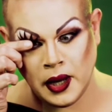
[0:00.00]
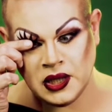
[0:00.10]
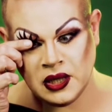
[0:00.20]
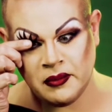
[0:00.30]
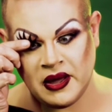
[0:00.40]
I
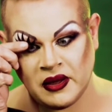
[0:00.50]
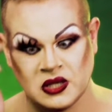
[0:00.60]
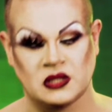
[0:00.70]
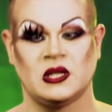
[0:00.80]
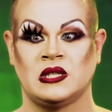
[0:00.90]
tend to make
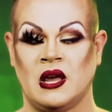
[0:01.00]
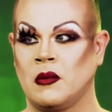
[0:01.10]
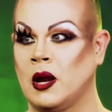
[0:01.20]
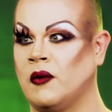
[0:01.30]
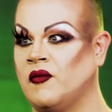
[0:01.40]
this the
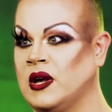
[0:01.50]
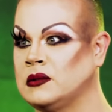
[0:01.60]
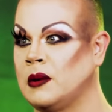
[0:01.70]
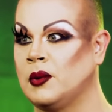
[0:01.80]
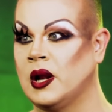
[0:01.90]
same kind of
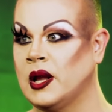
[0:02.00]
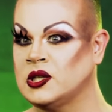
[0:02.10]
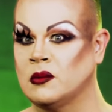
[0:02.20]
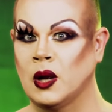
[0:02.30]
face when I put on a lash.